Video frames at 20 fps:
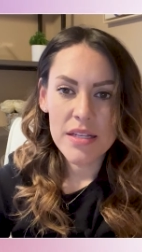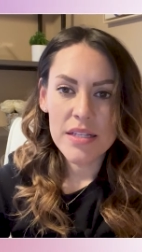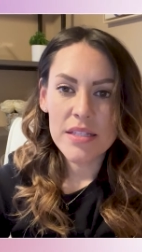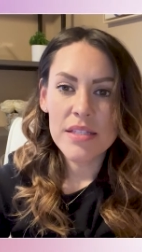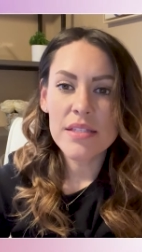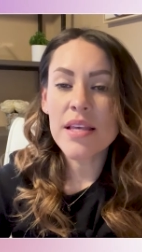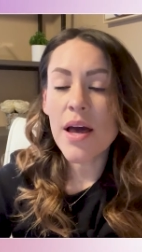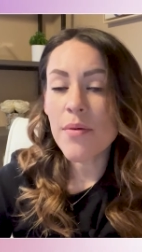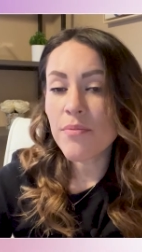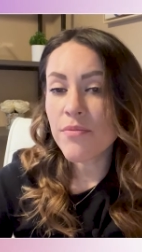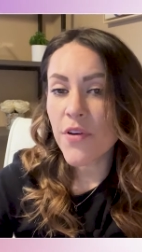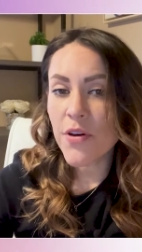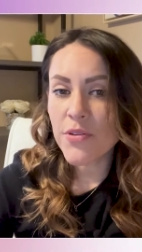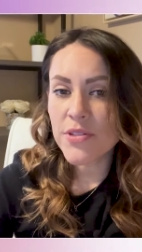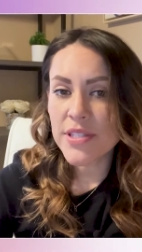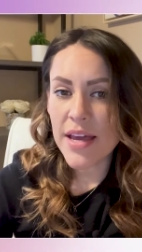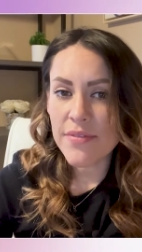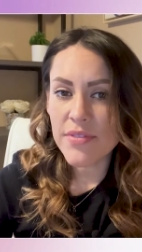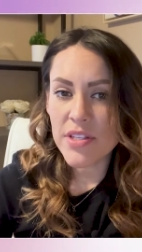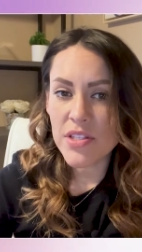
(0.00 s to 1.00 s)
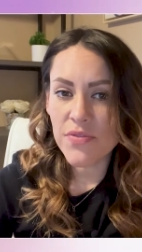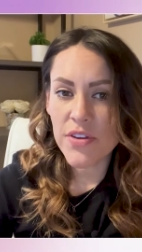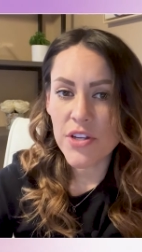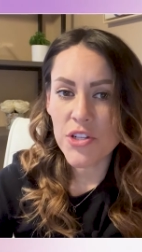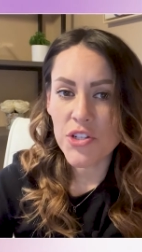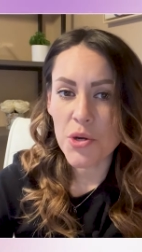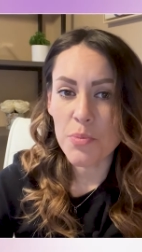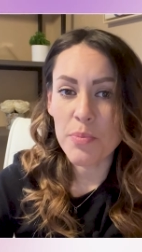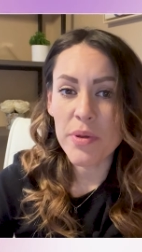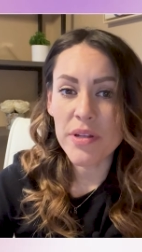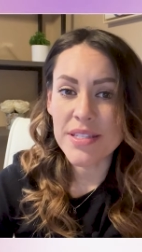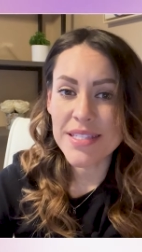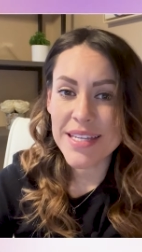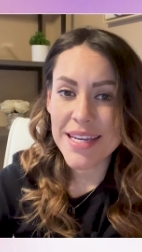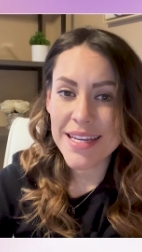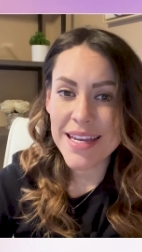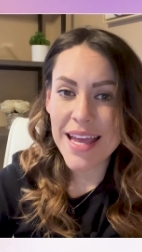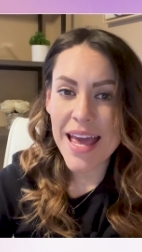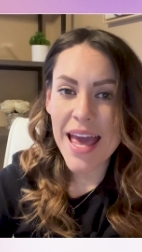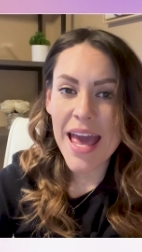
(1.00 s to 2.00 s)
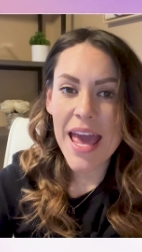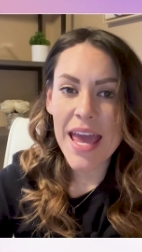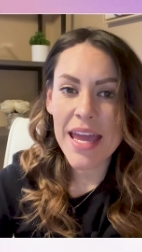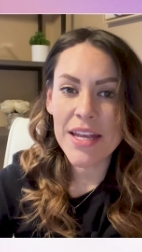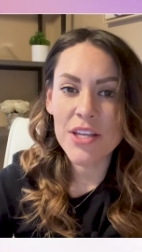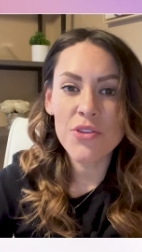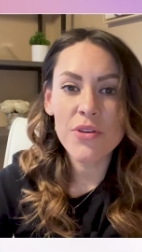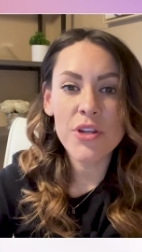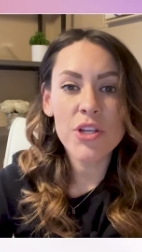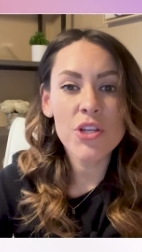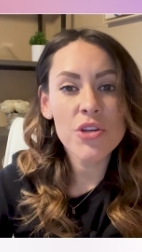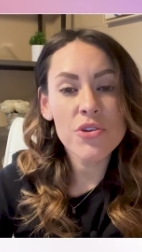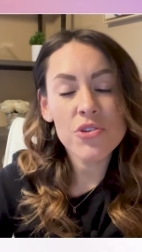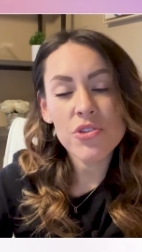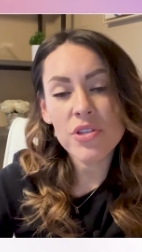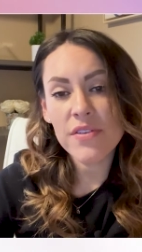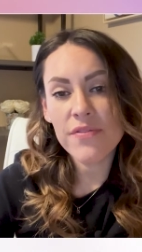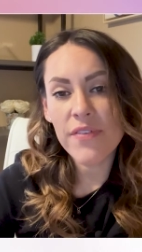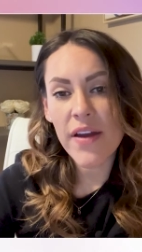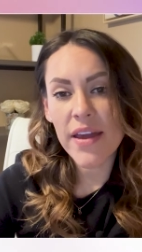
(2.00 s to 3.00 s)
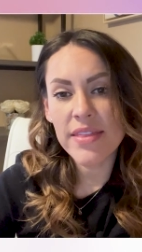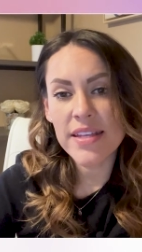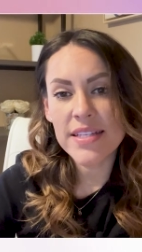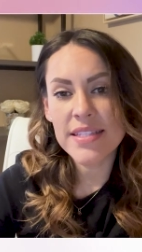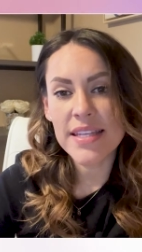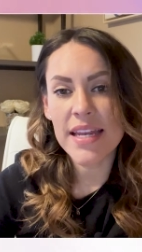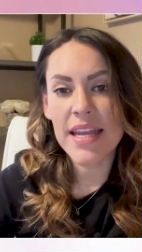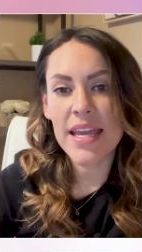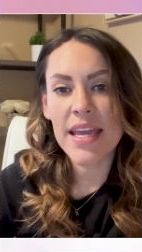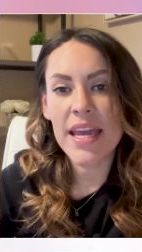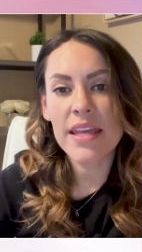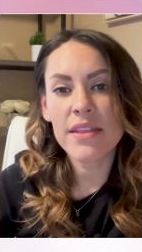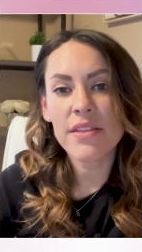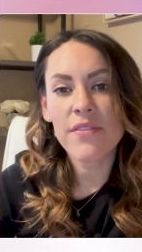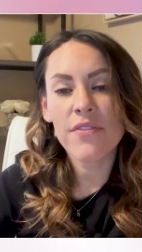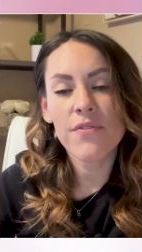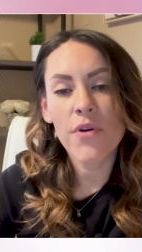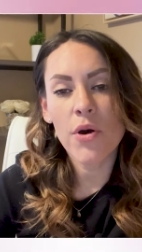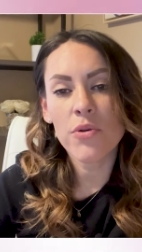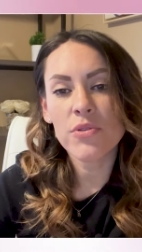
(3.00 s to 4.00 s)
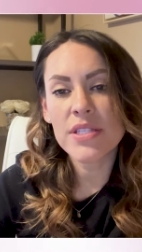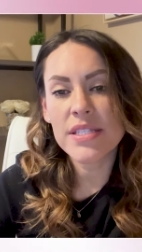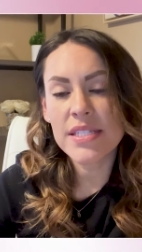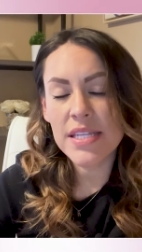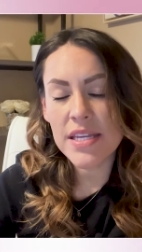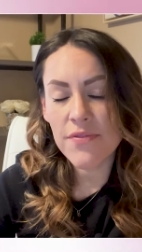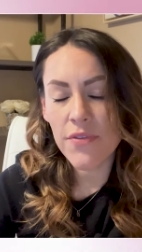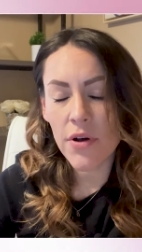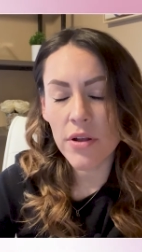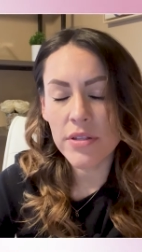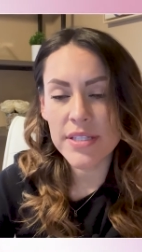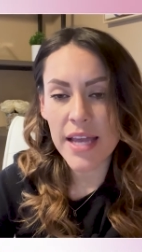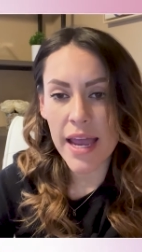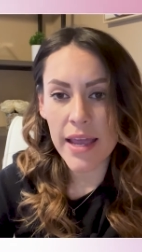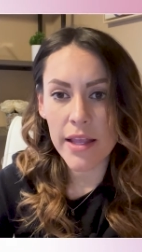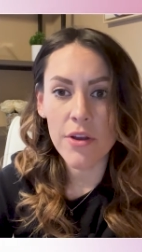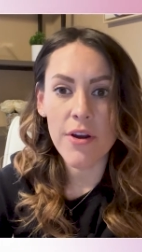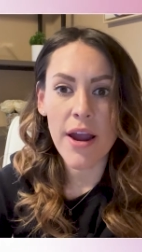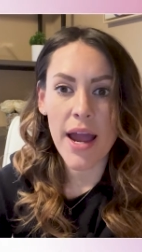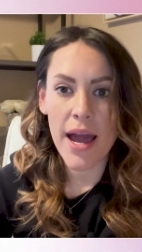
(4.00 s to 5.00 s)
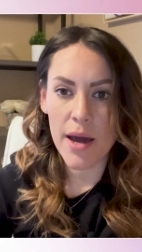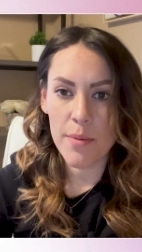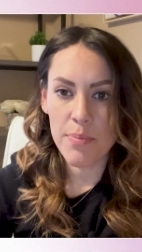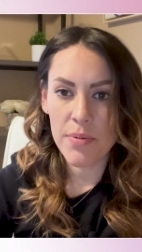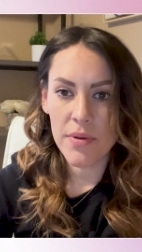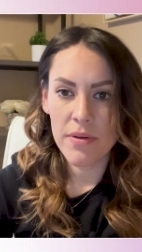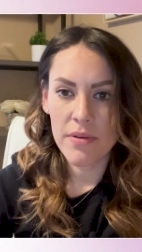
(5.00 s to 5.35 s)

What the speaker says: Some phones have this feature built in, and you can usually find the setting in the phone's default dialer app.